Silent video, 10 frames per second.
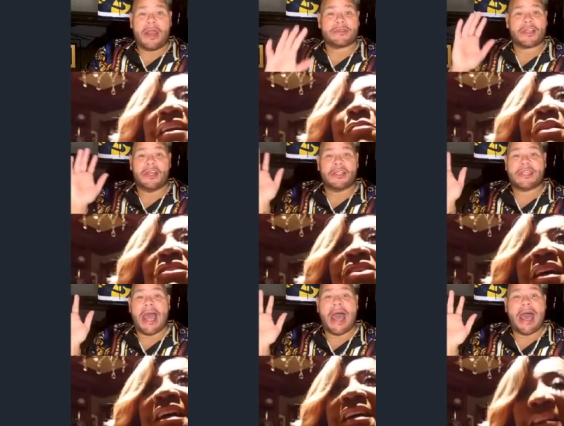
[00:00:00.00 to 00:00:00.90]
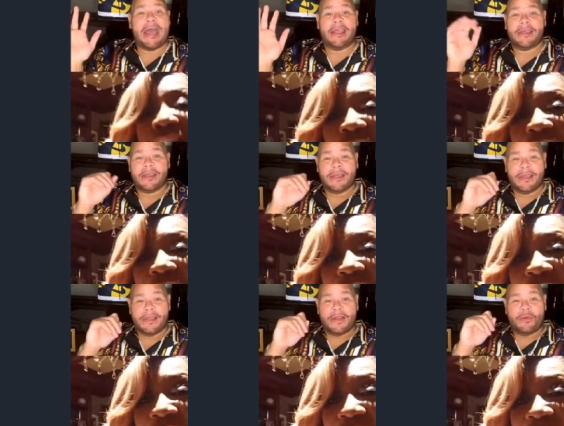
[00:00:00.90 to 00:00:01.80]
I was gonna die
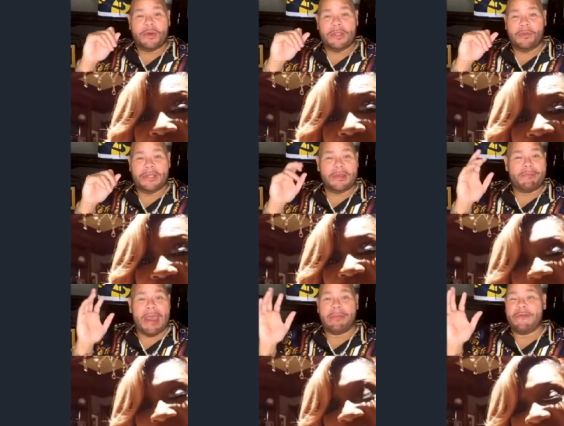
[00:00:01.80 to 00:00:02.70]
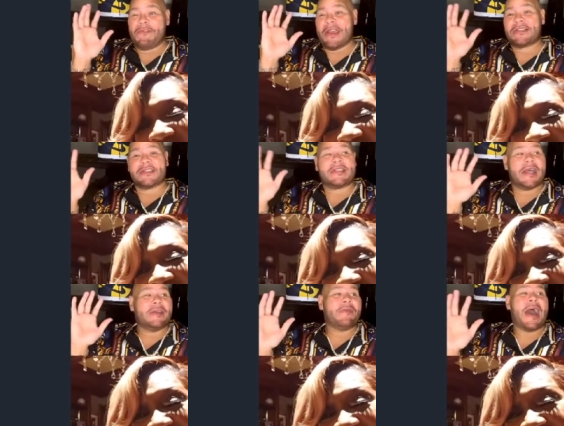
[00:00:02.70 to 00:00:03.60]
with the Babyface and
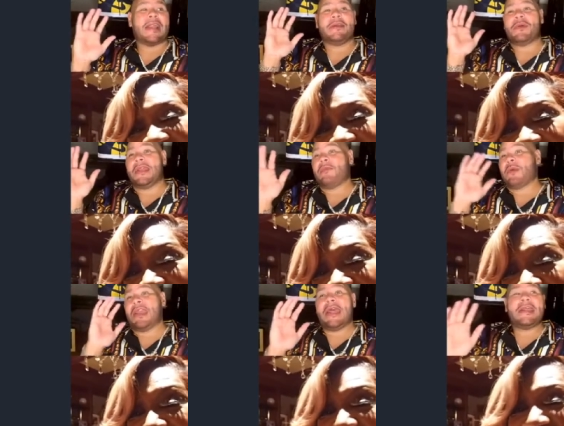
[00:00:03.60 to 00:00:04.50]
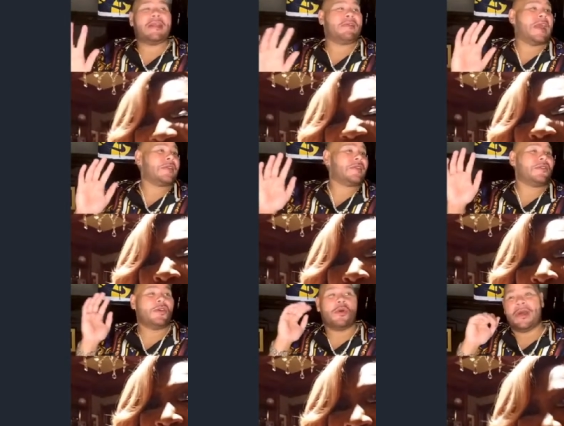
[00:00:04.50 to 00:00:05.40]
Teddy Riley when they didn't get to
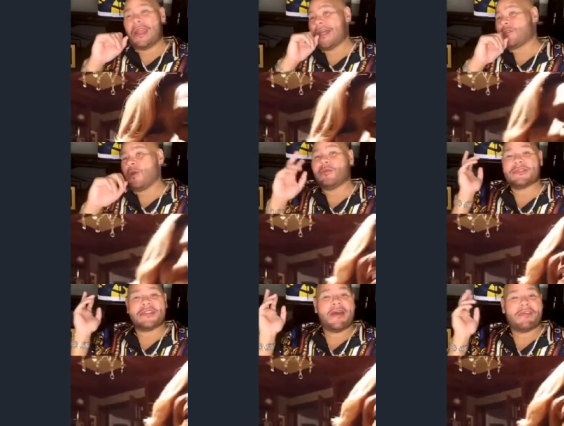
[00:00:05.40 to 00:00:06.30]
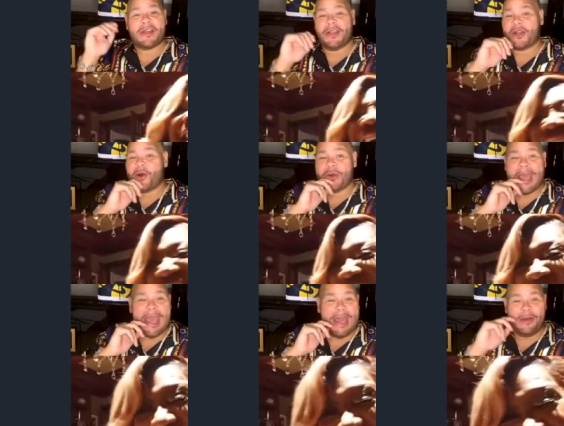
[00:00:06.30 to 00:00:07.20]
do it. I thought it was never gonna go
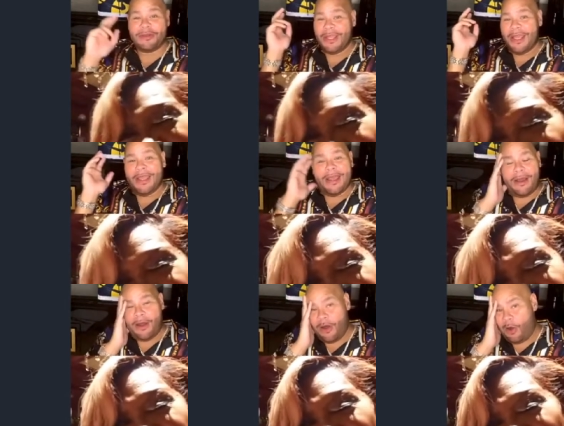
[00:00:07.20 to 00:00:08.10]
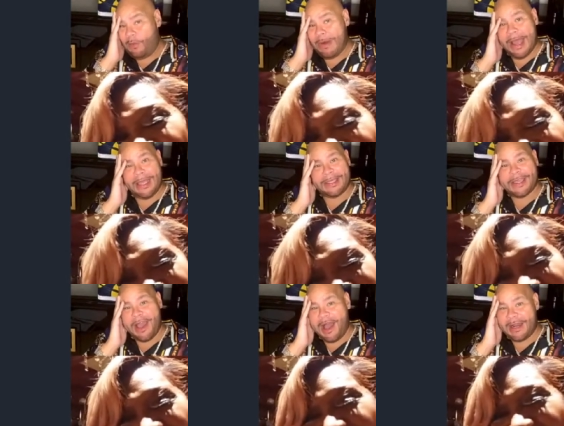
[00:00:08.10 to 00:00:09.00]
down. Oh my
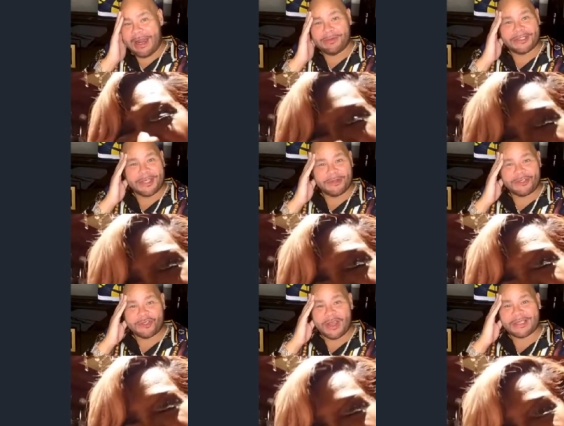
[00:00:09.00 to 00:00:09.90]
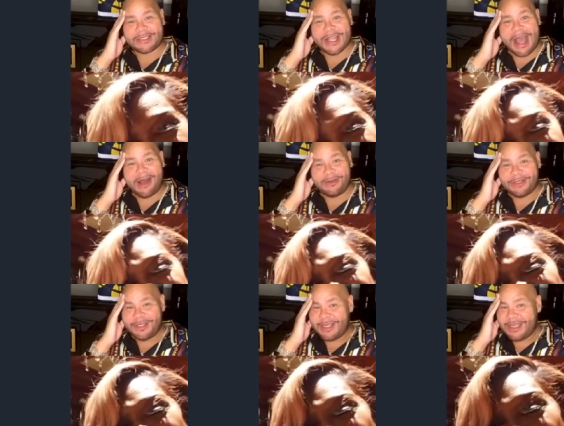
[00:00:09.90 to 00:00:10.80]
God, I was so stressed out,
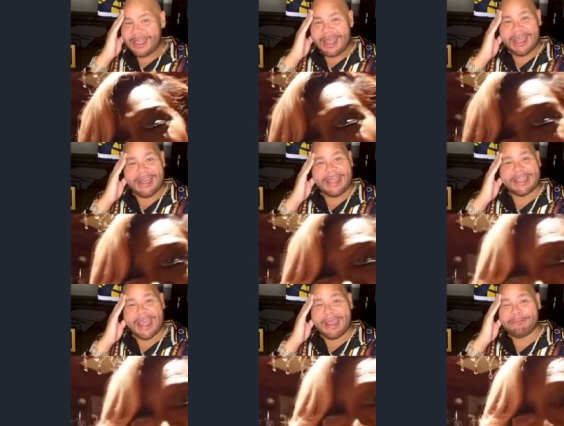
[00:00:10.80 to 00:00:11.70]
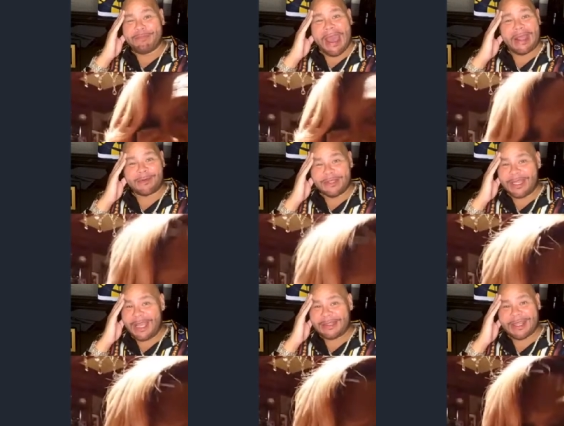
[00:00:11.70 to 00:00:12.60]
and it came back with
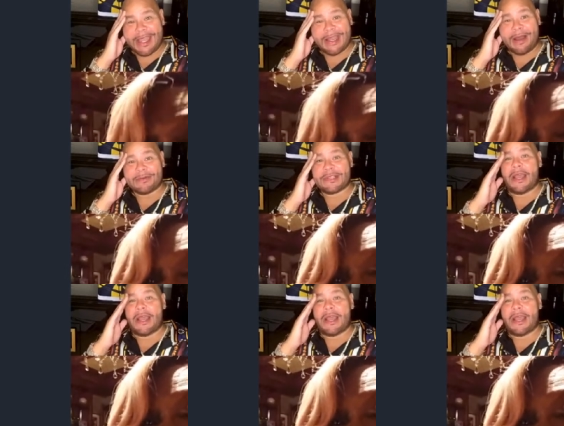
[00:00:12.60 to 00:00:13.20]
that thing. I was like,